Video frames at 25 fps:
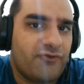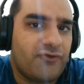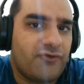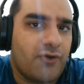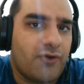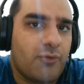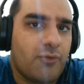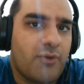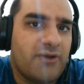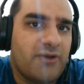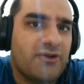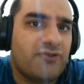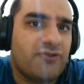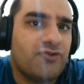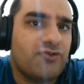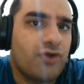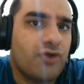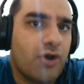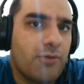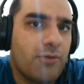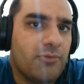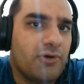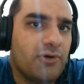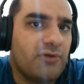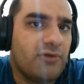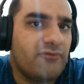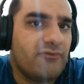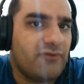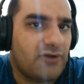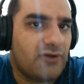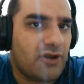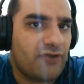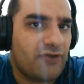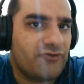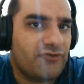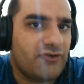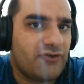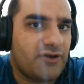So when the terminal
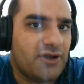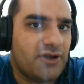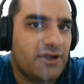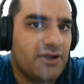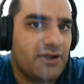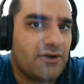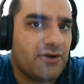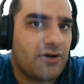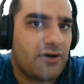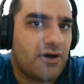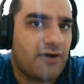velocity